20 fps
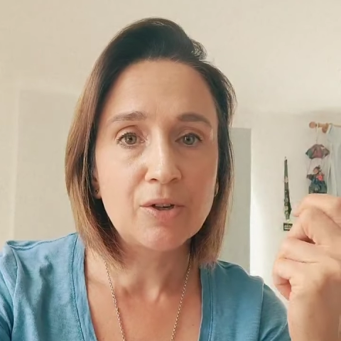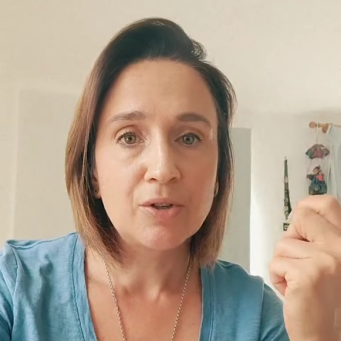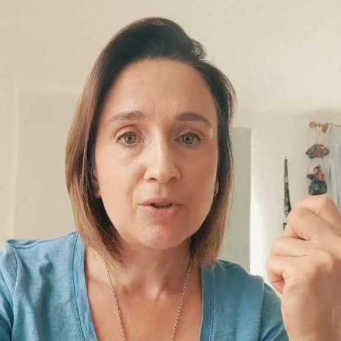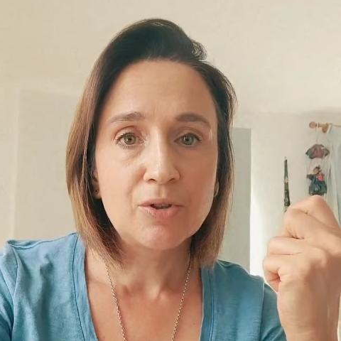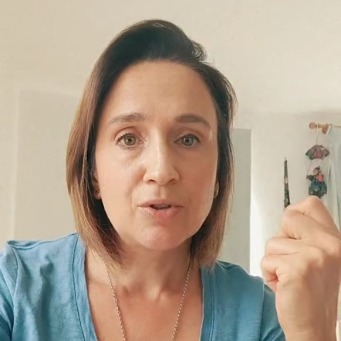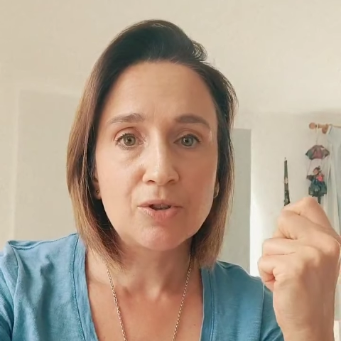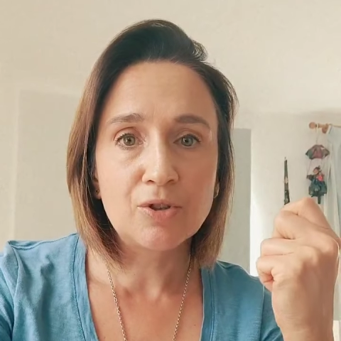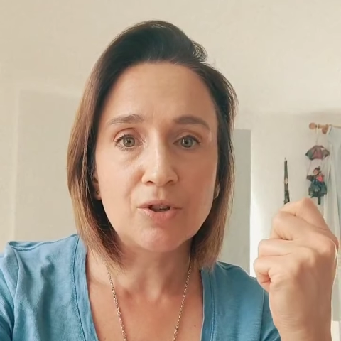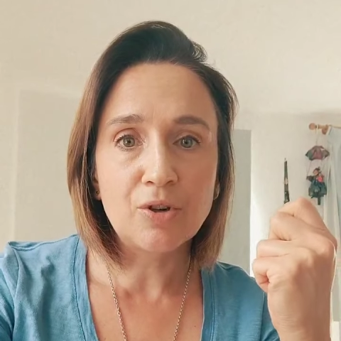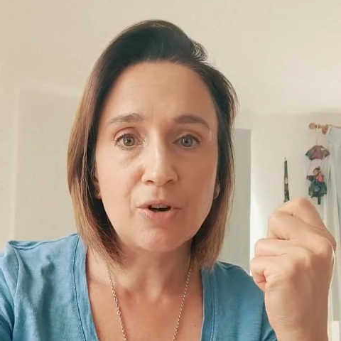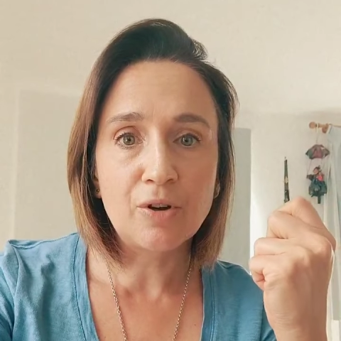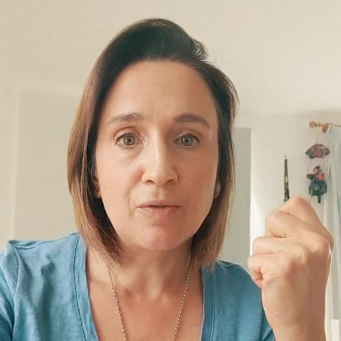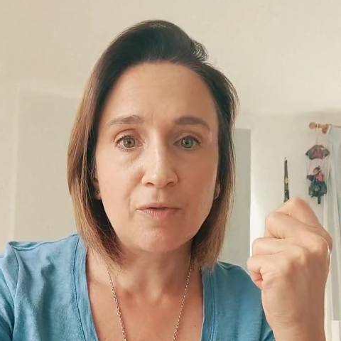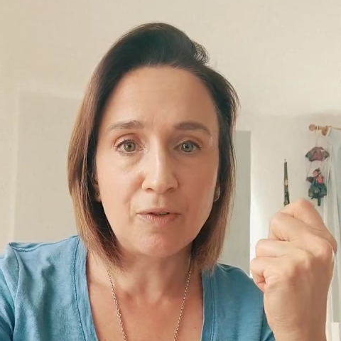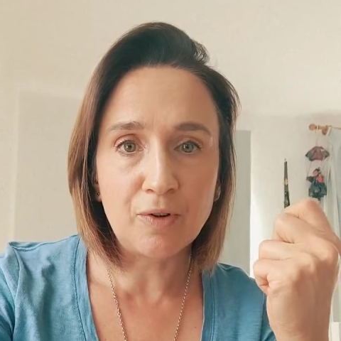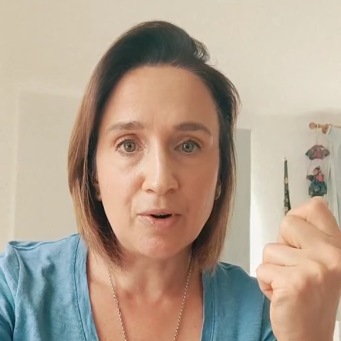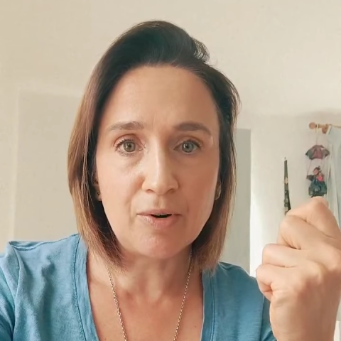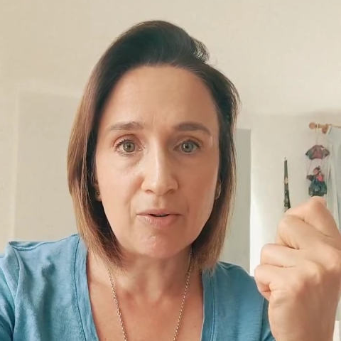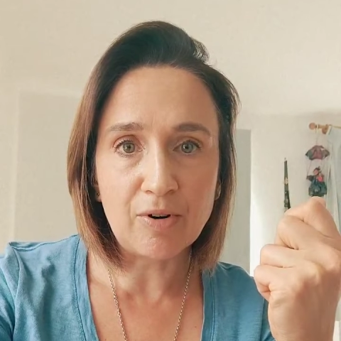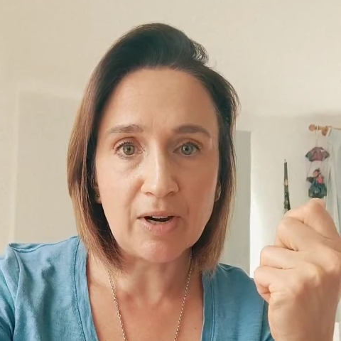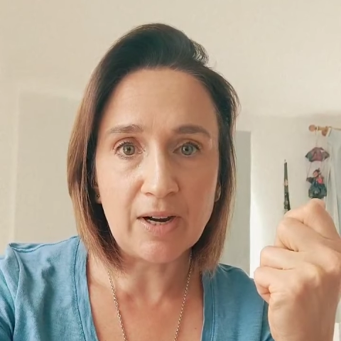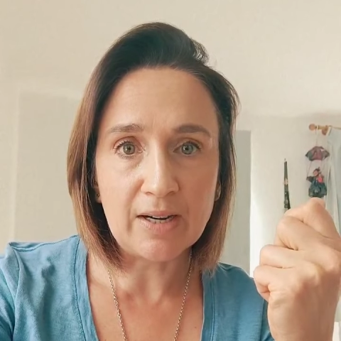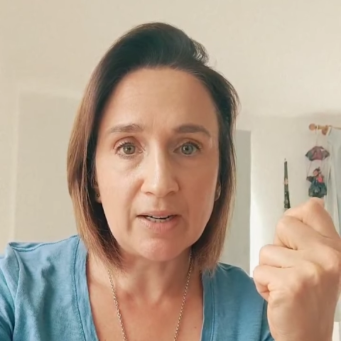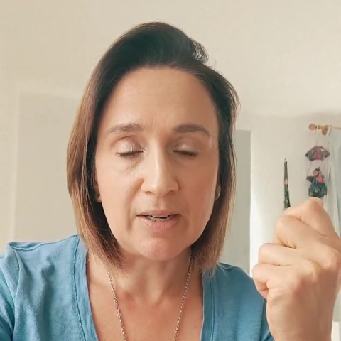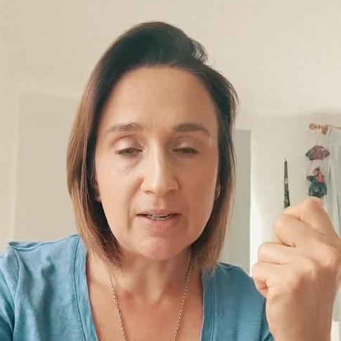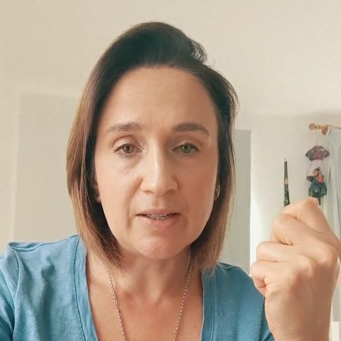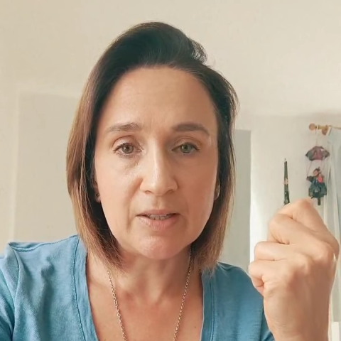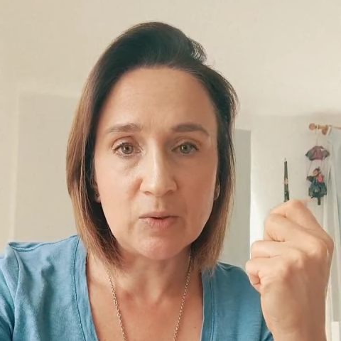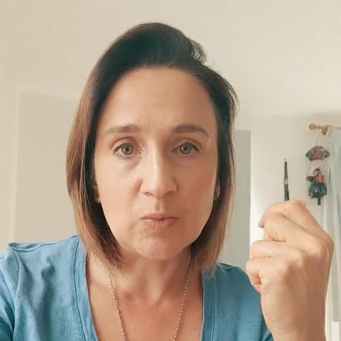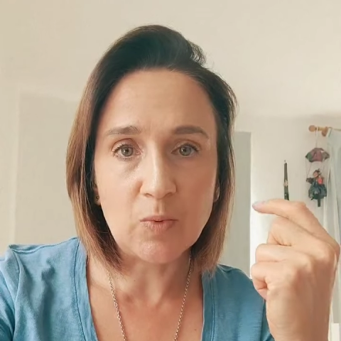So fluoride
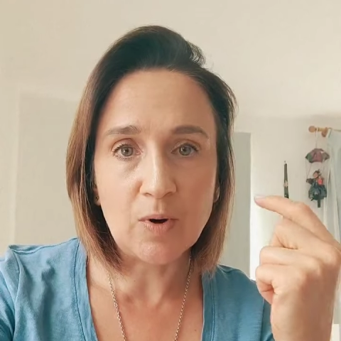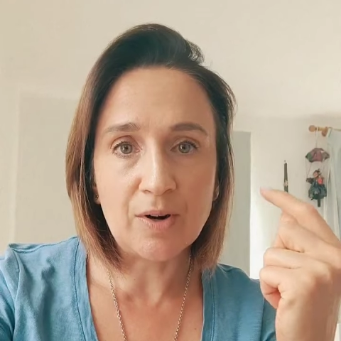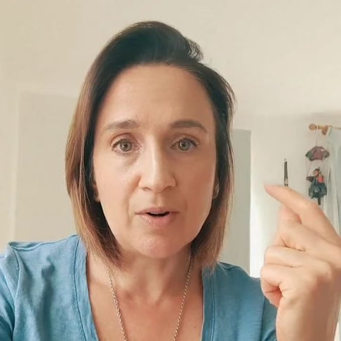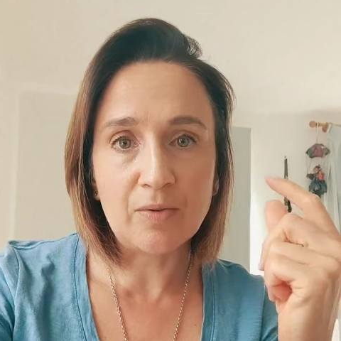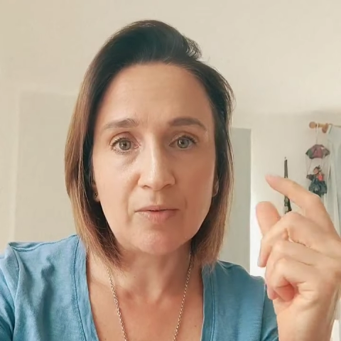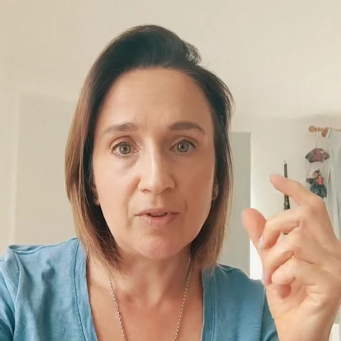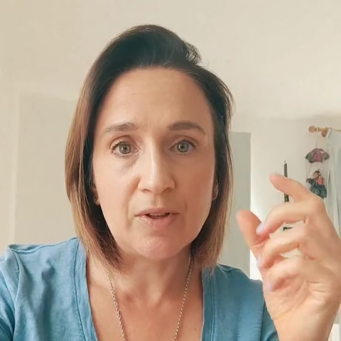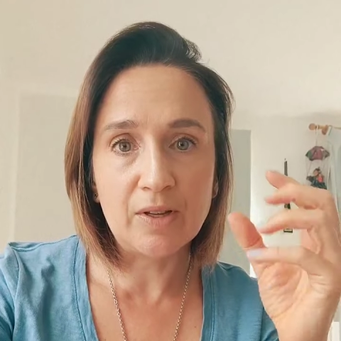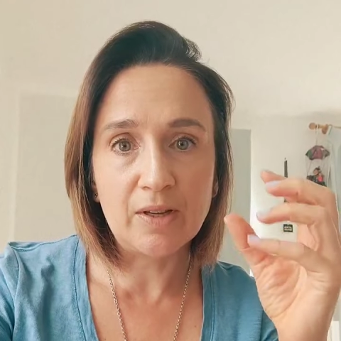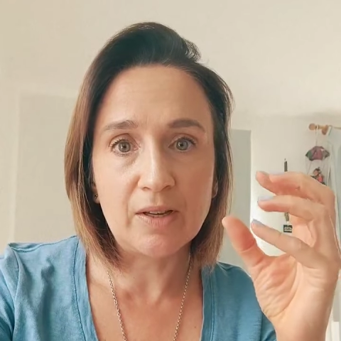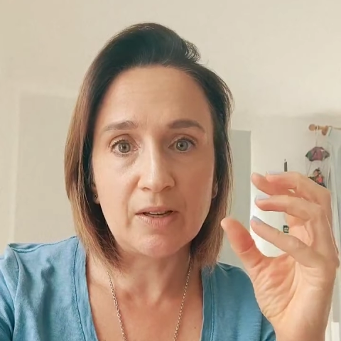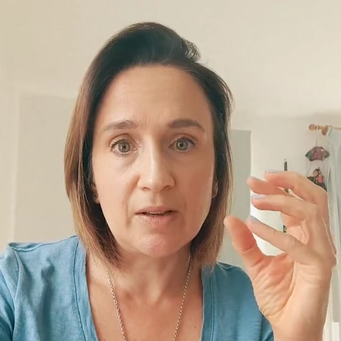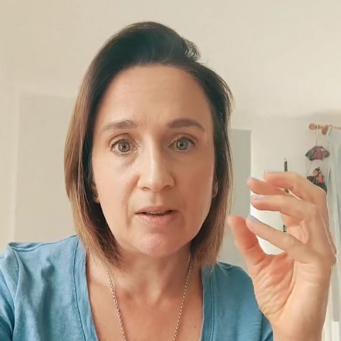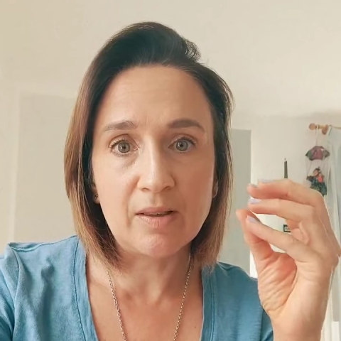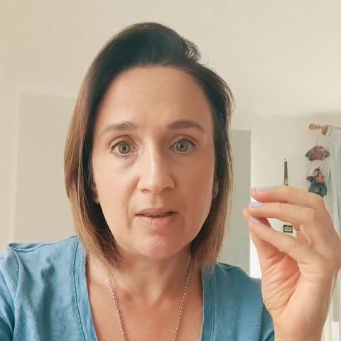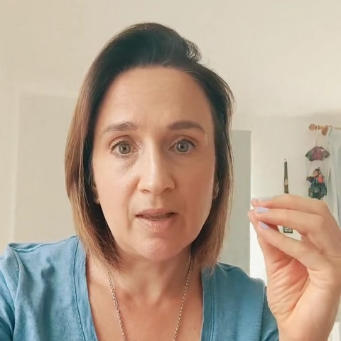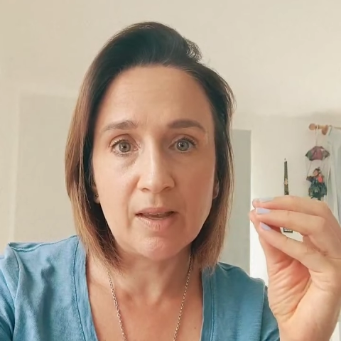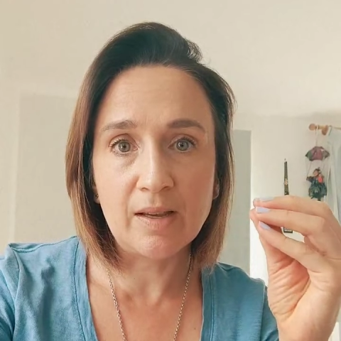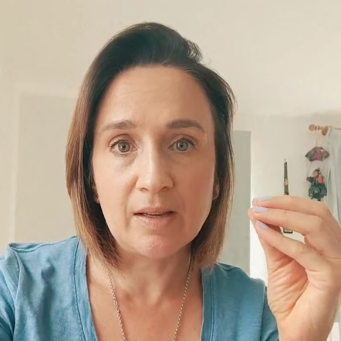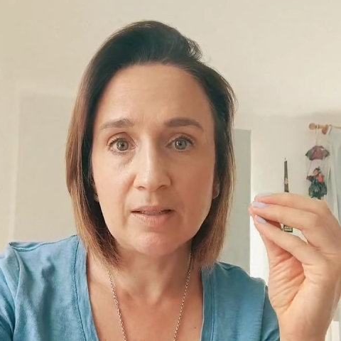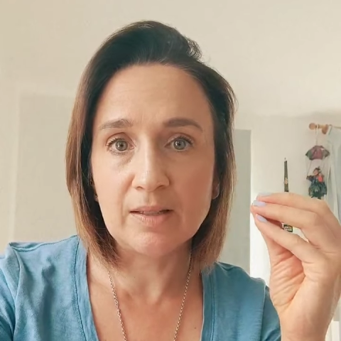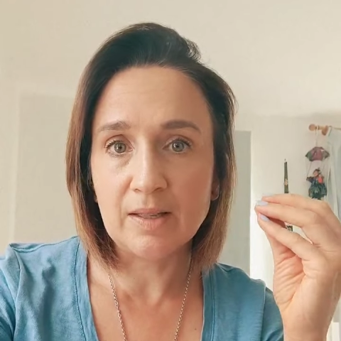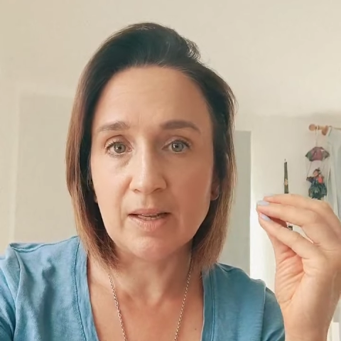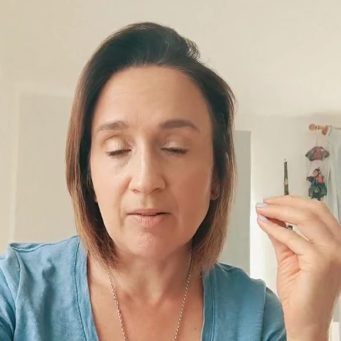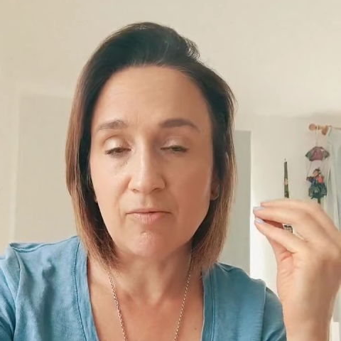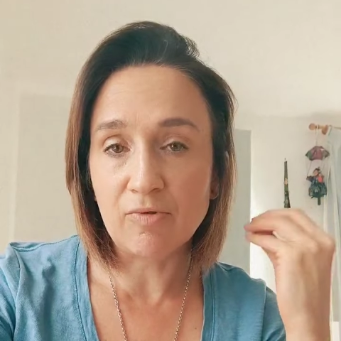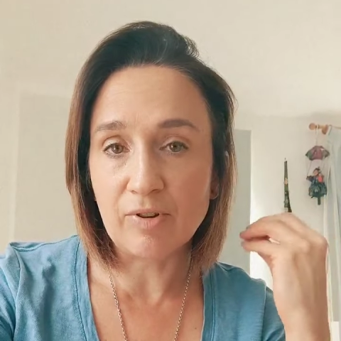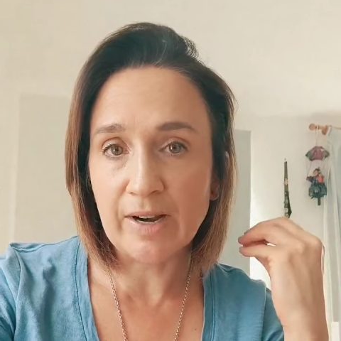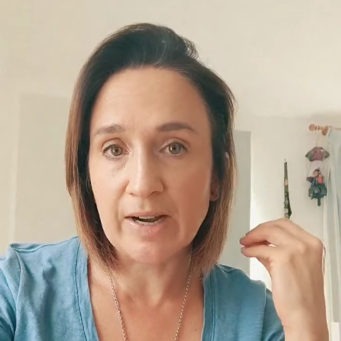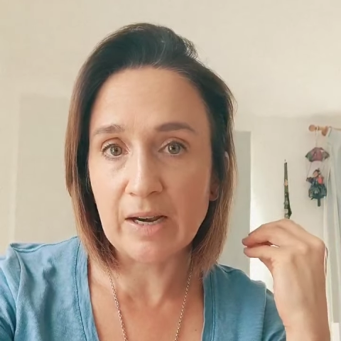is one of the things
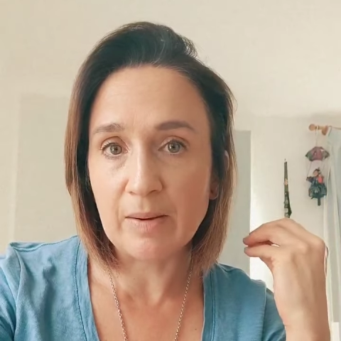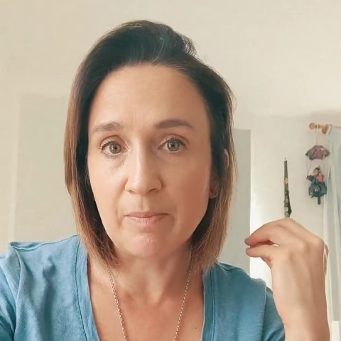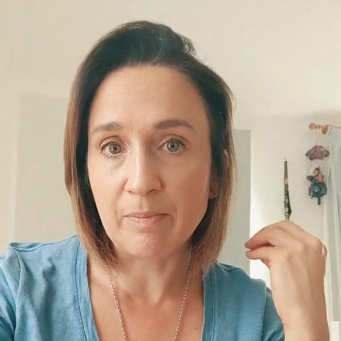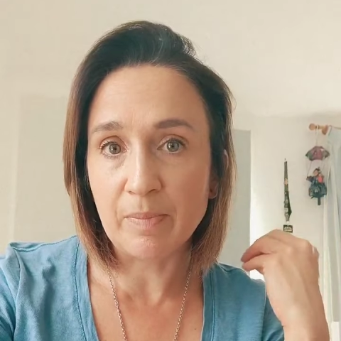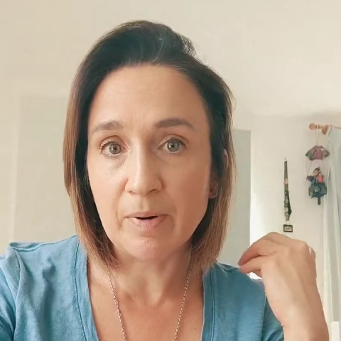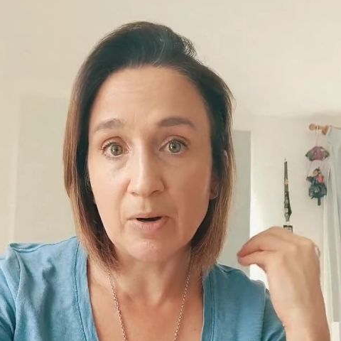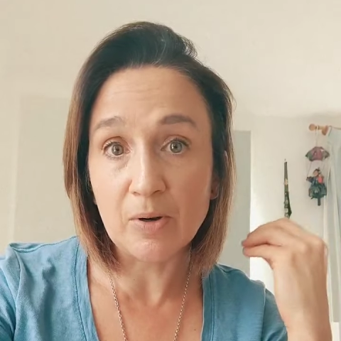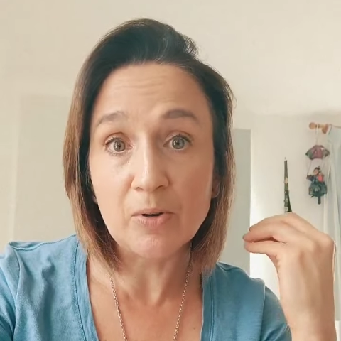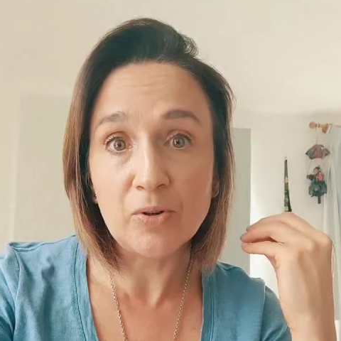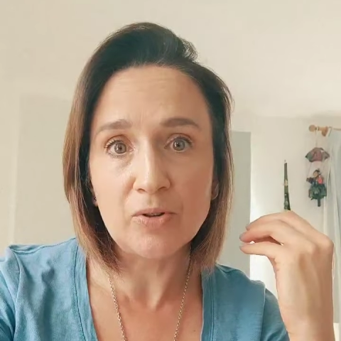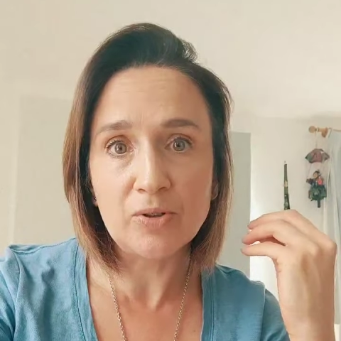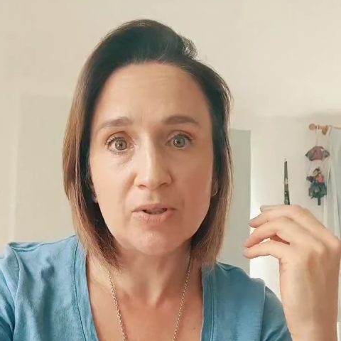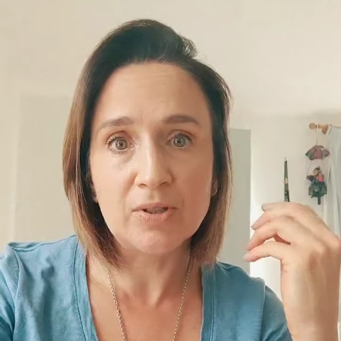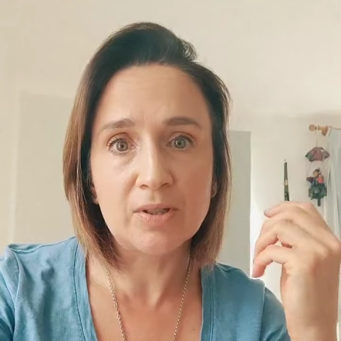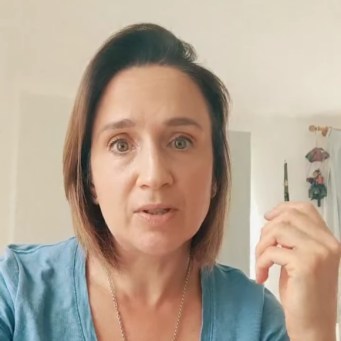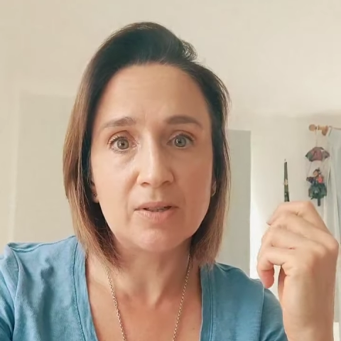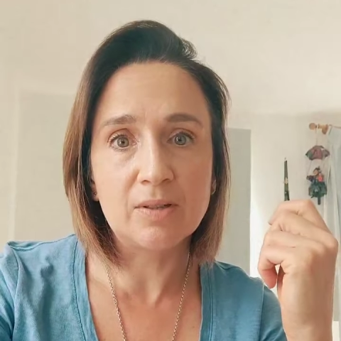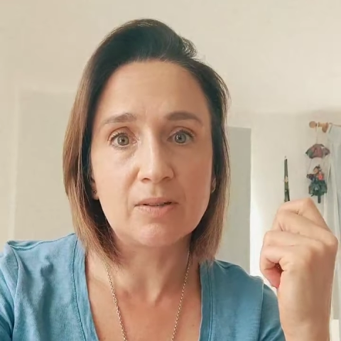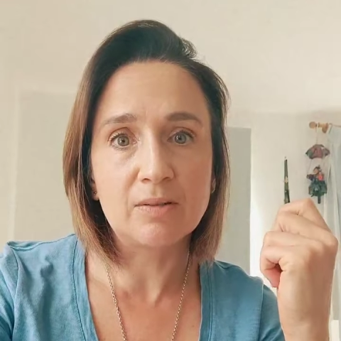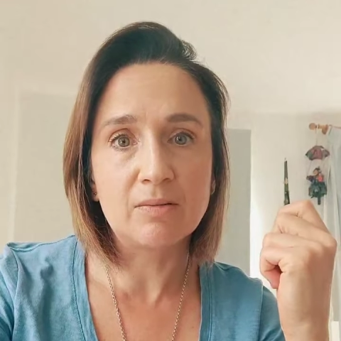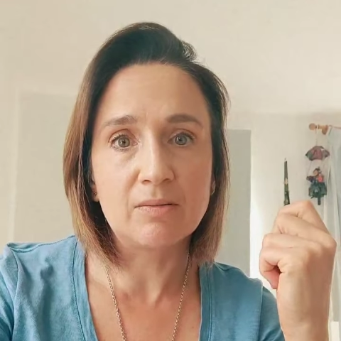that really pollutes